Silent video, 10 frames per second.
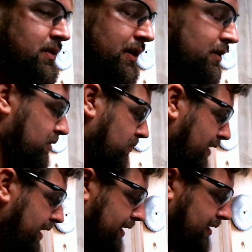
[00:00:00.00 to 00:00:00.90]
take an old
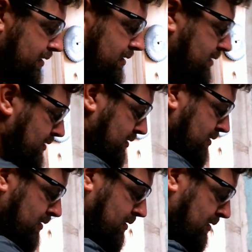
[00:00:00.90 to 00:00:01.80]
rag here,
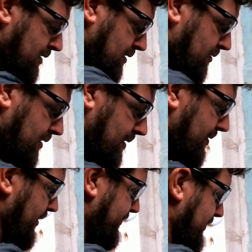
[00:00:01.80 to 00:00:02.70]
wipe
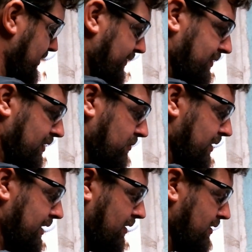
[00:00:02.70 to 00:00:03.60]
off what's left on the
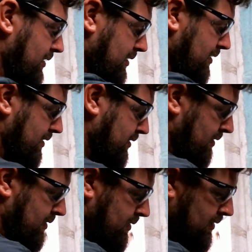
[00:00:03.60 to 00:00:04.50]
wheel,
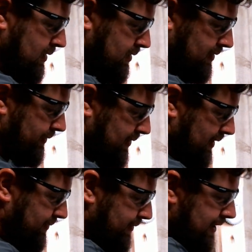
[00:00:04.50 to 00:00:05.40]
what's left
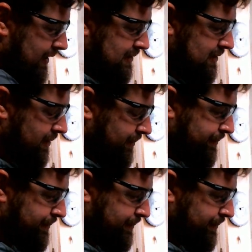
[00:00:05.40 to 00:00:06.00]
on the face,